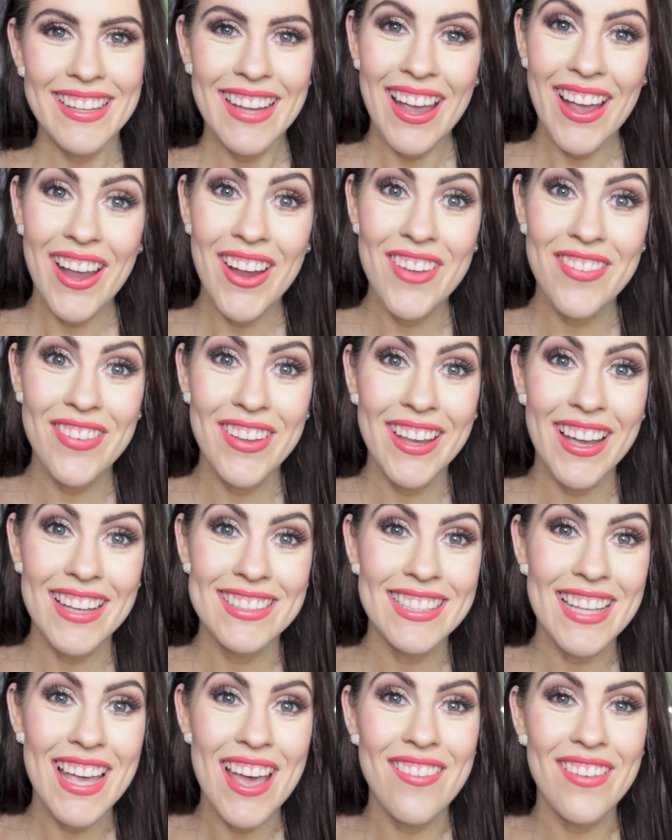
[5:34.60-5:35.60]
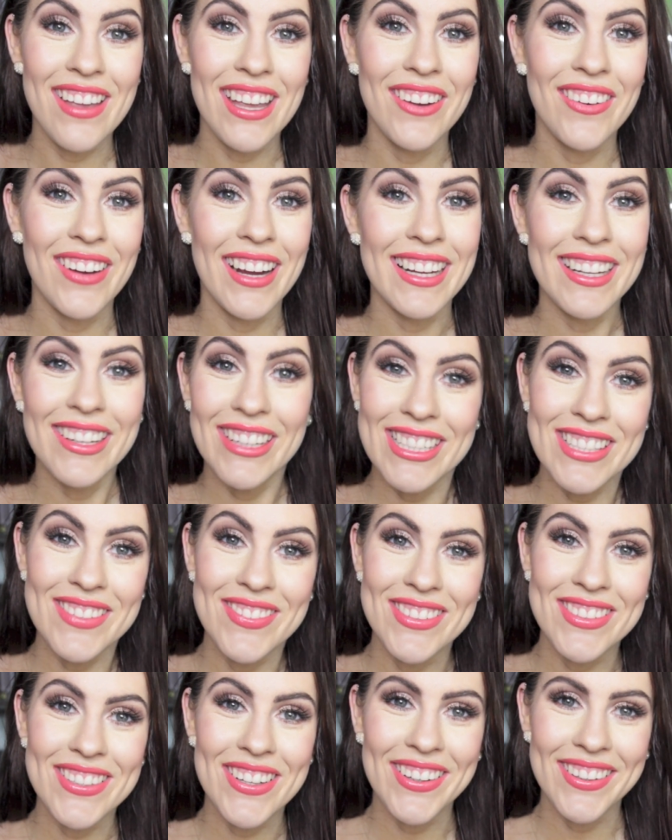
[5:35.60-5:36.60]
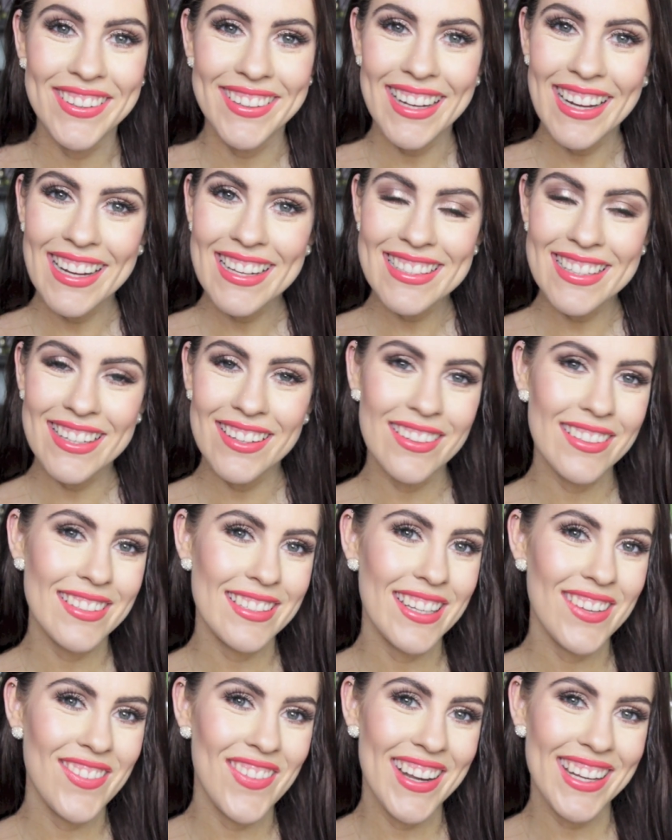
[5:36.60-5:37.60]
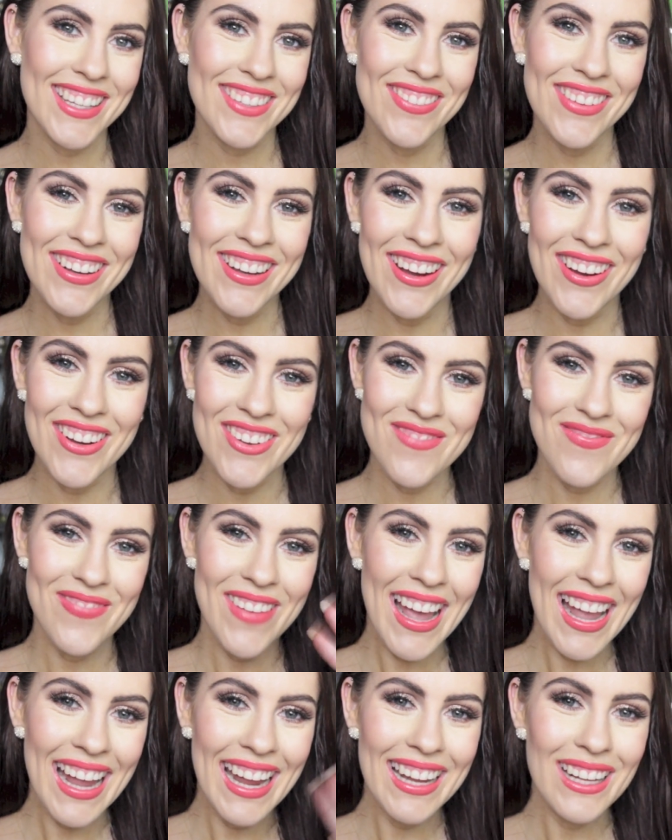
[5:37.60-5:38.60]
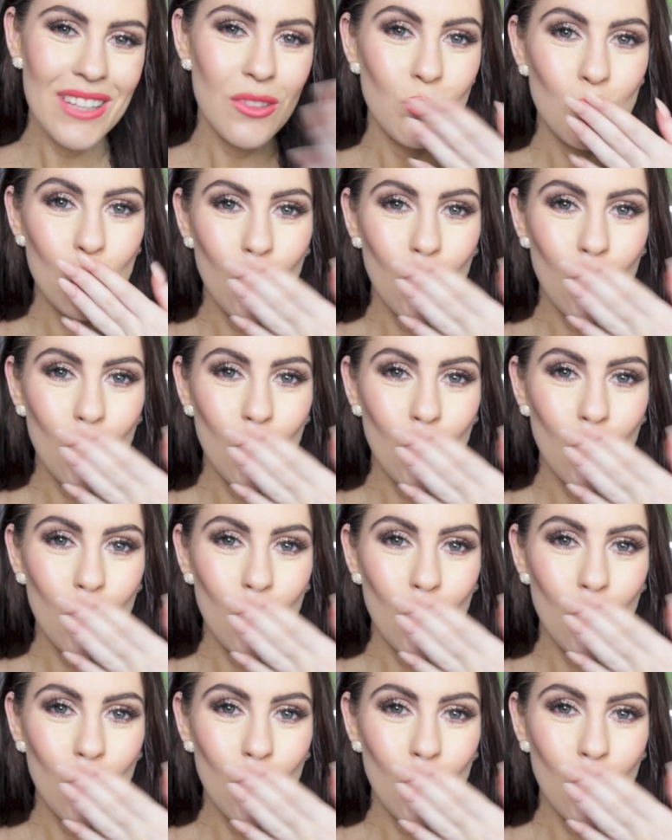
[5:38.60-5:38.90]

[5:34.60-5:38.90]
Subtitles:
So yeah, I hope you guys have a great Christmas holidays, and I'll see you in my next video. Bye!